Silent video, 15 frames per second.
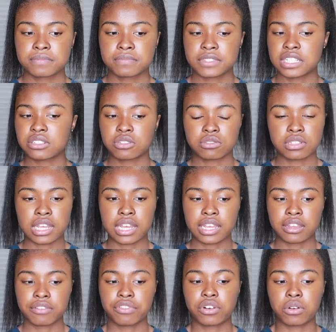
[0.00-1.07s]
this was
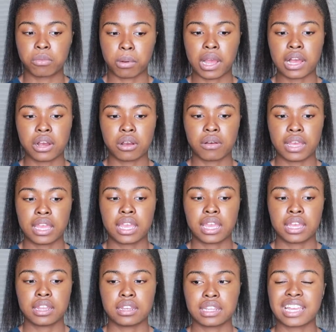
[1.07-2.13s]
like for a while,
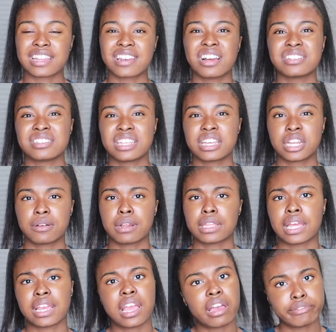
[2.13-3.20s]
and like not sneaking around
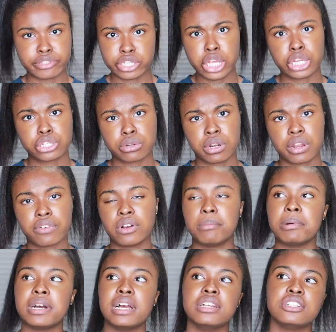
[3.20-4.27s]
like having sex or whatever,
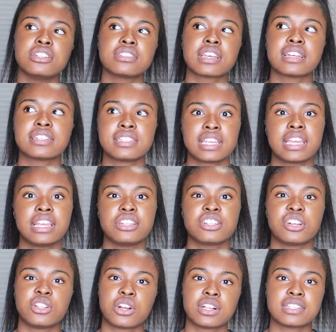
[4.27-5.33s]
but just like seeing each
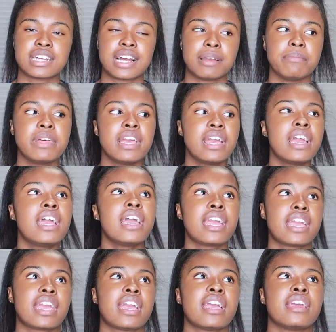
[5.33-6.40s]
other all the time.
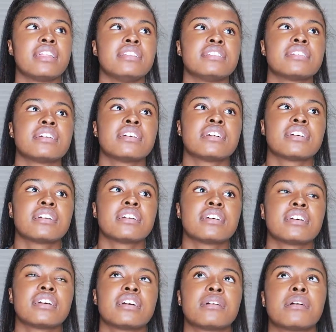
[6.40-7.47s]
And
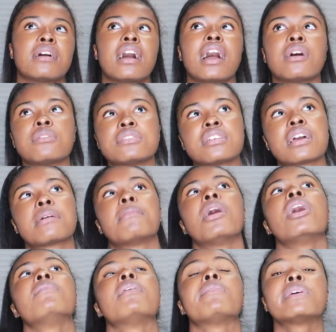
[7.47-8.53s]
I was like,
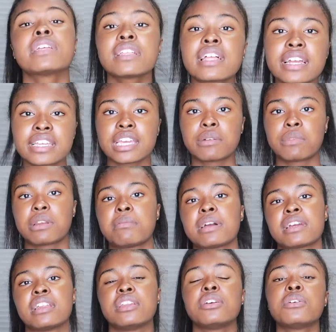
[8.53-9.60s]
Mom, I really like him. What am I
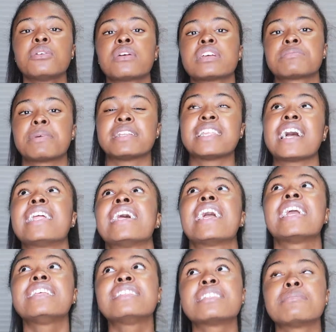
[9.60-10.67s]
gonna do? Because my dad
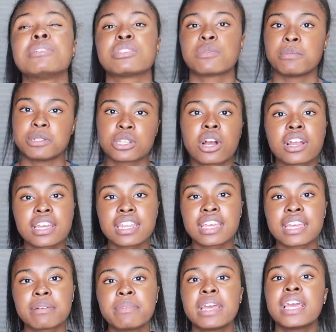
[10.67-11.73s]
hates him, doesn't want me talking to
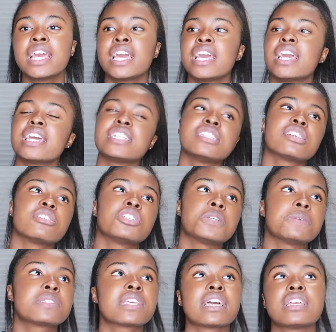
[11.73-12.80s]
him. And so she
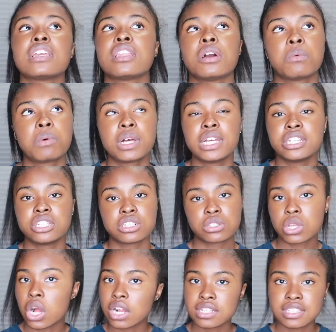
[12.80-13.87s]
was like, you know what, just
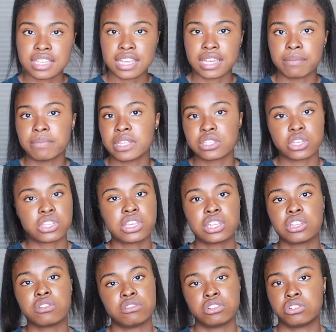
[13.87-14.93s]
talk to him. That's all you
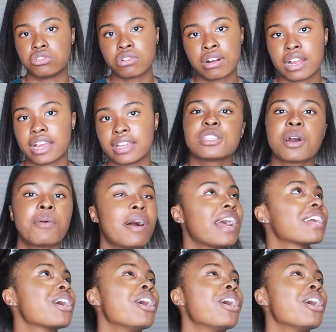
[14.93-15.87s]
can do, is just try. And so I